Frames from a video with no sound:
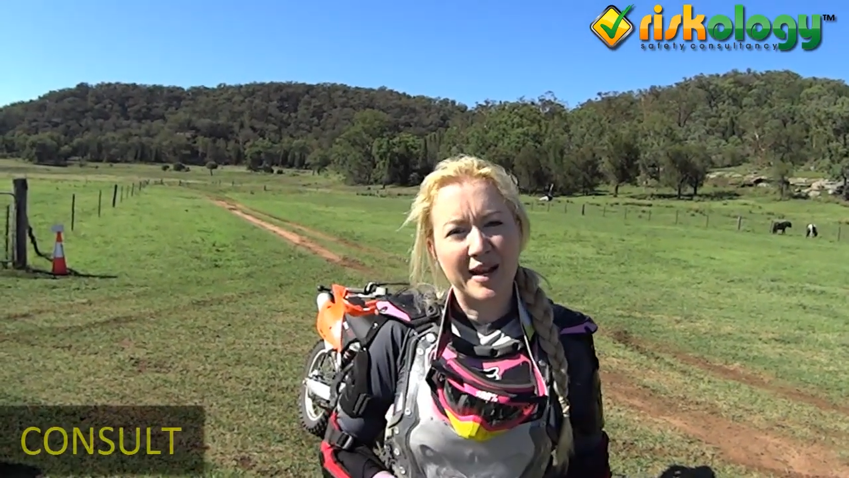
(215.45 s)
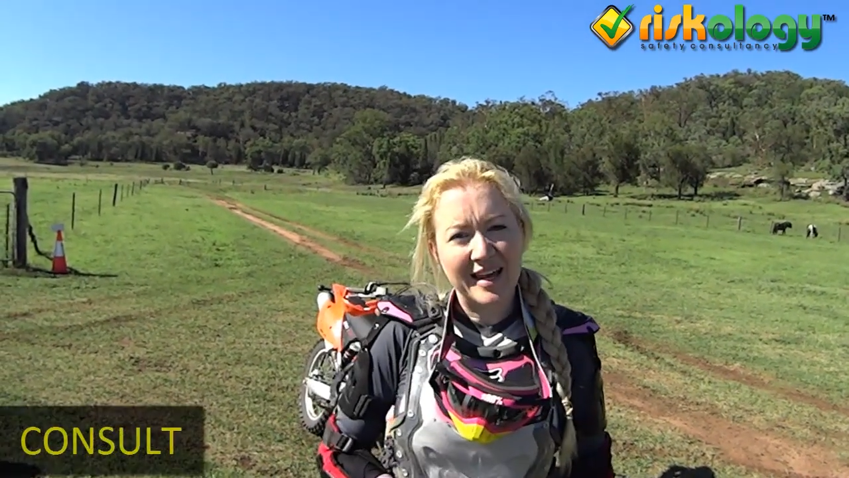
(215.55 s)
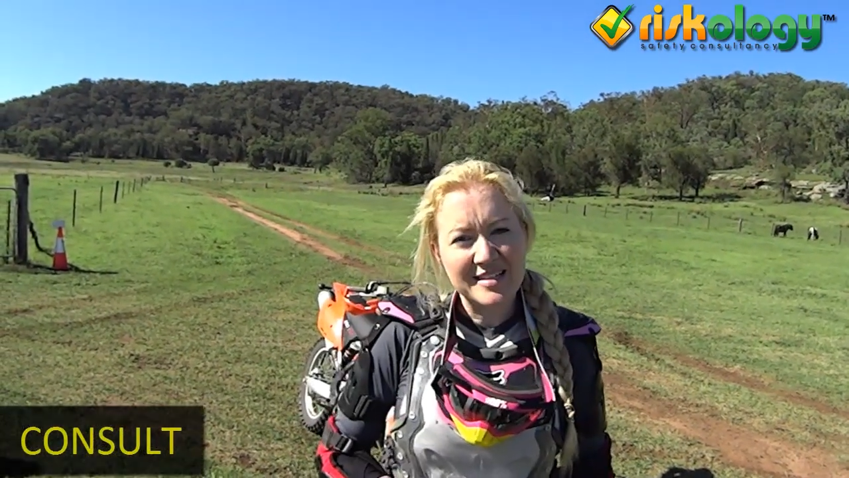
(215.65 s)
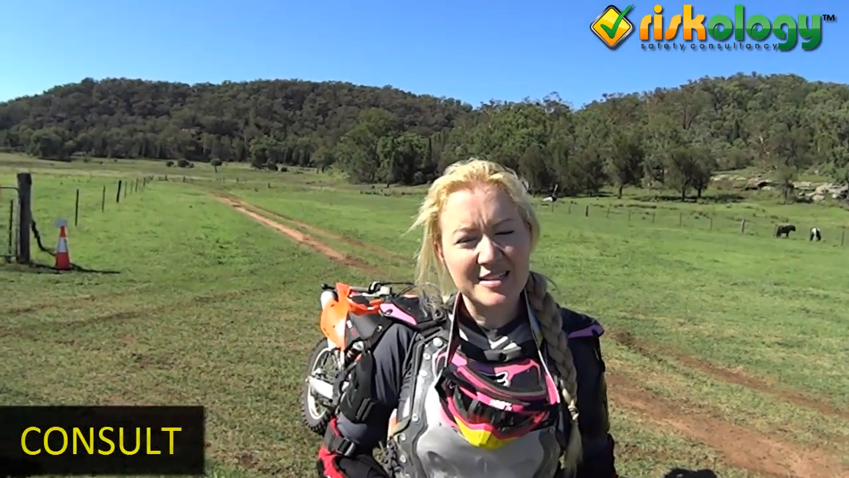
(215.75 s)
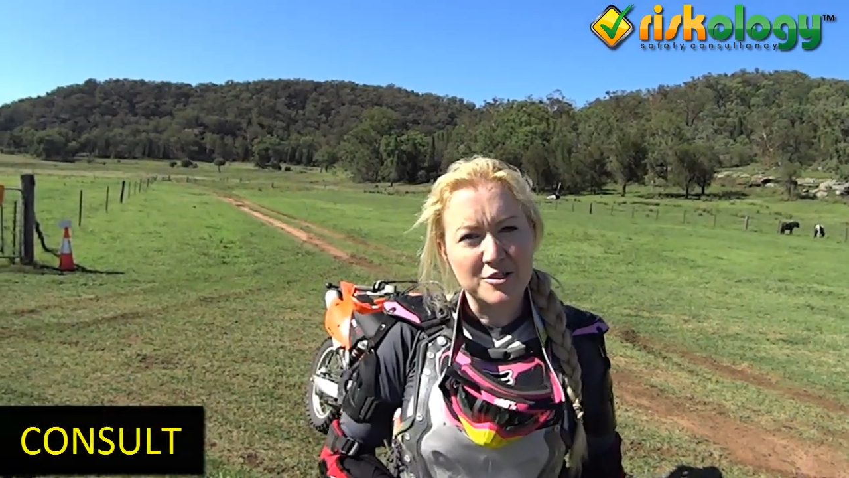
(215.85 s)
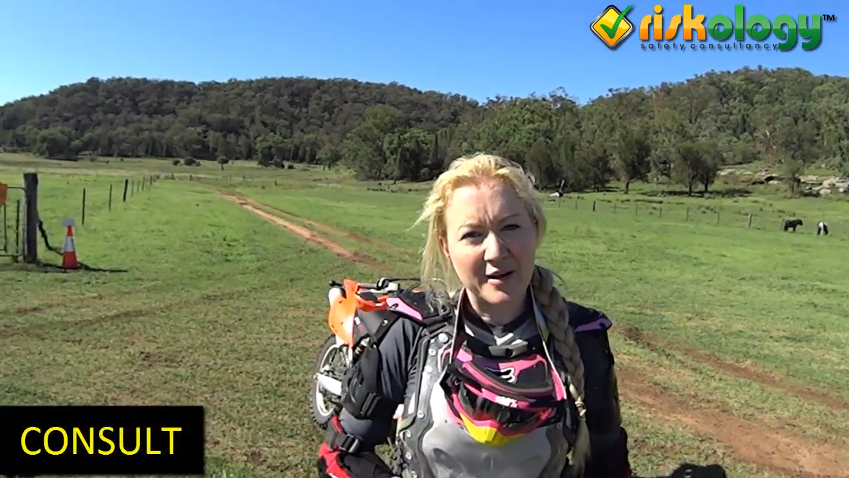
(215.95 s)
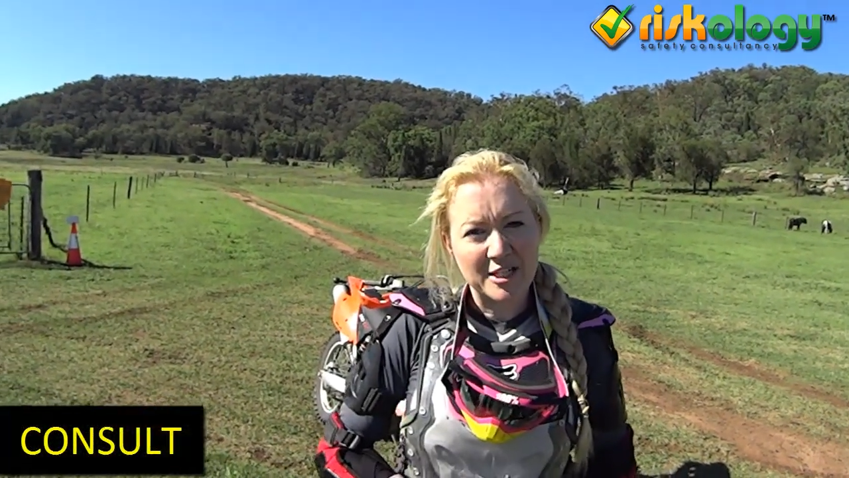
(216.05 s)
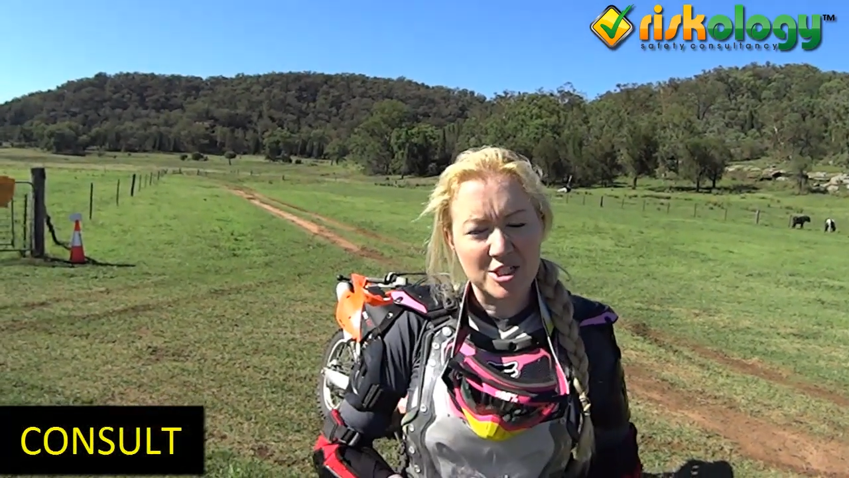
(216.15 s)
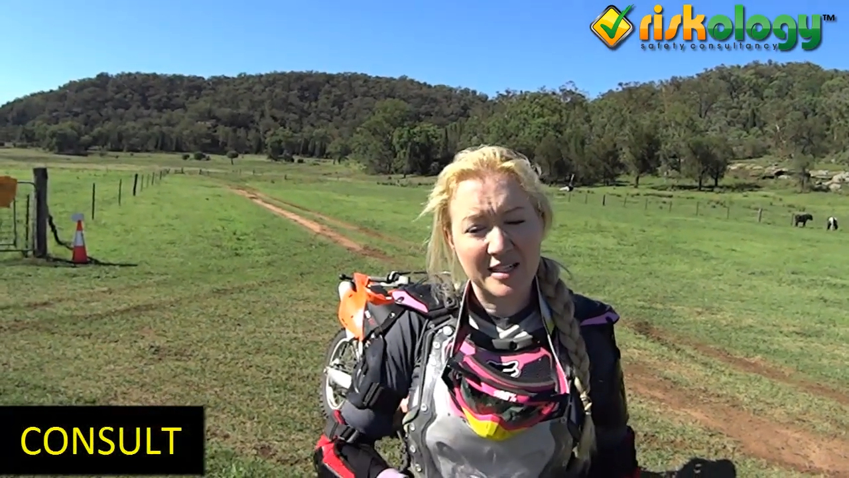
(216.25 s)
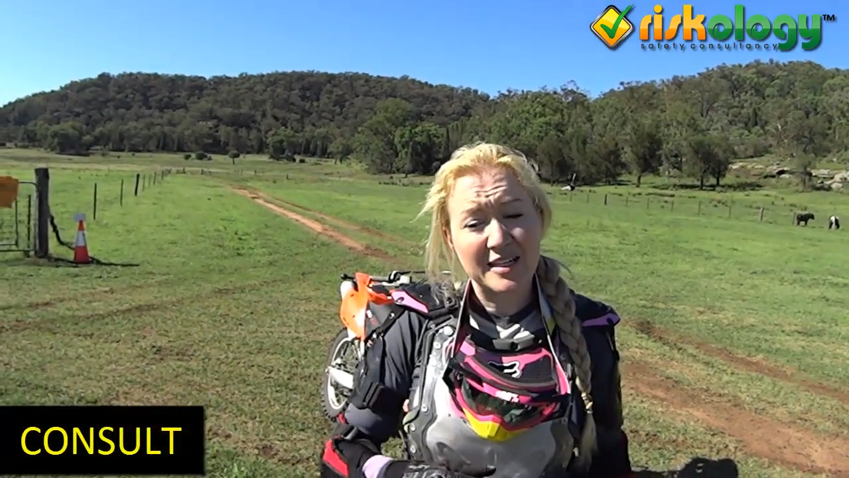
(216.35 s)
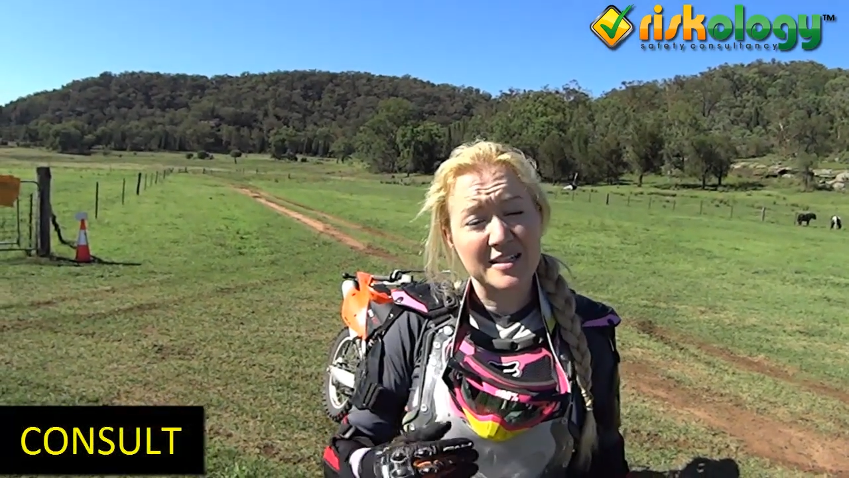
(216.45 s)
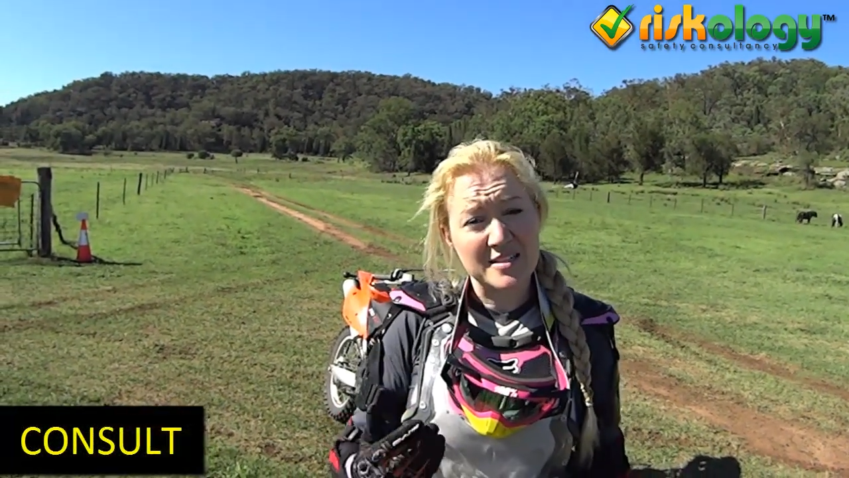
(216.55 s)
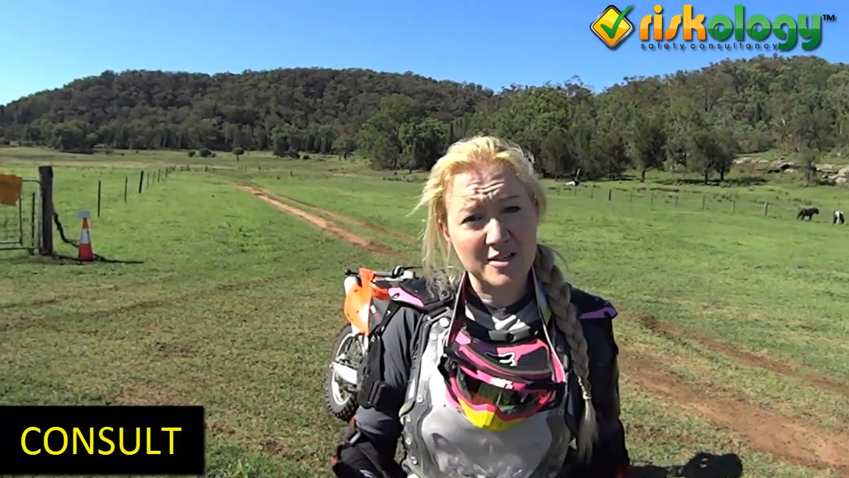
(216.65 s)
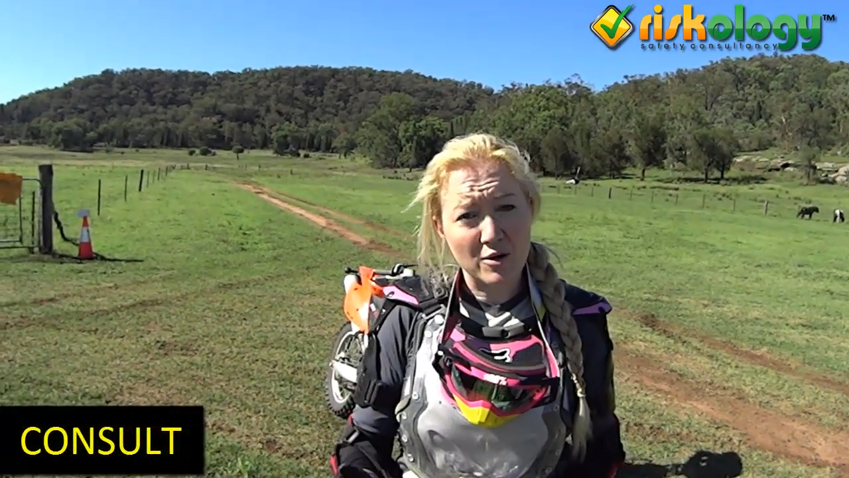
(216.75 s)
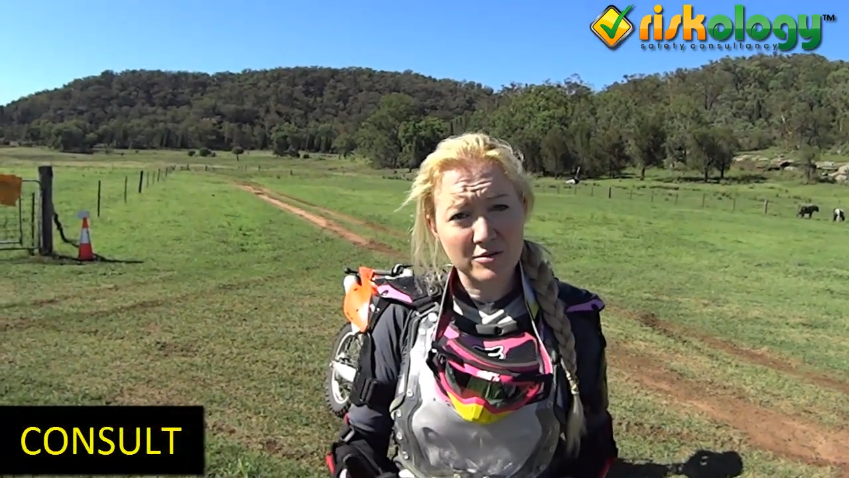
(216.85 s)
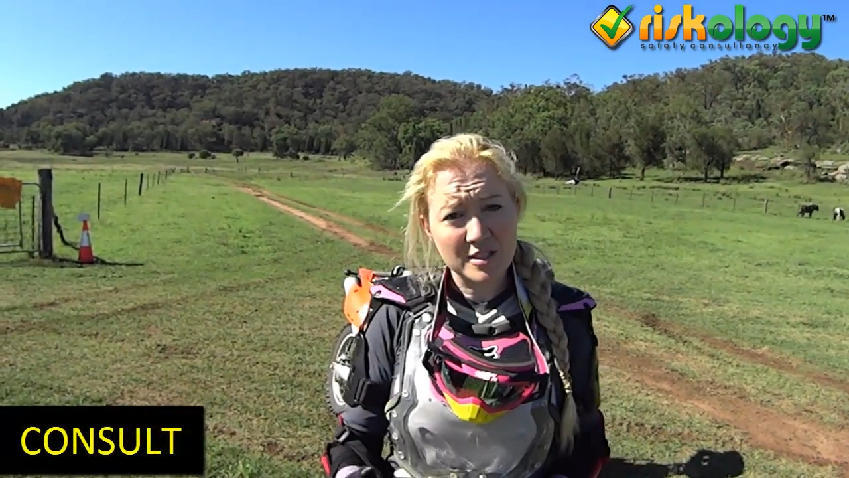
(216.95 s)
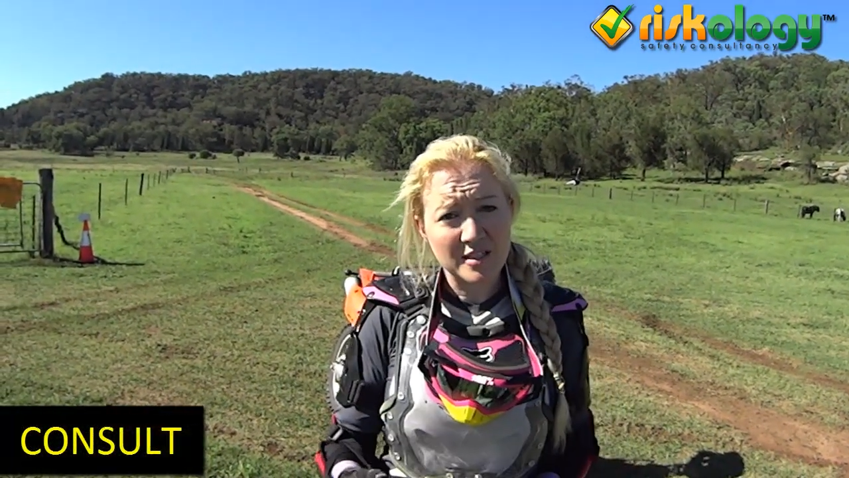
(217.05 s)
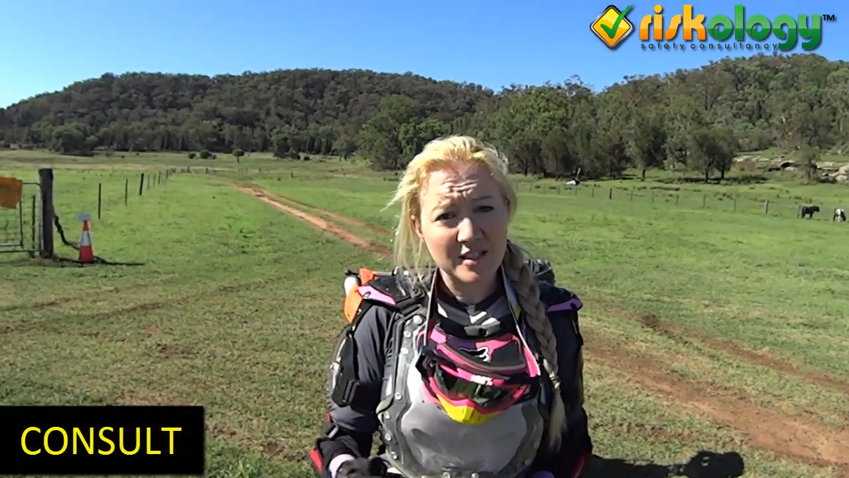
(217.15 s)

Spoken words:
place to actually consult.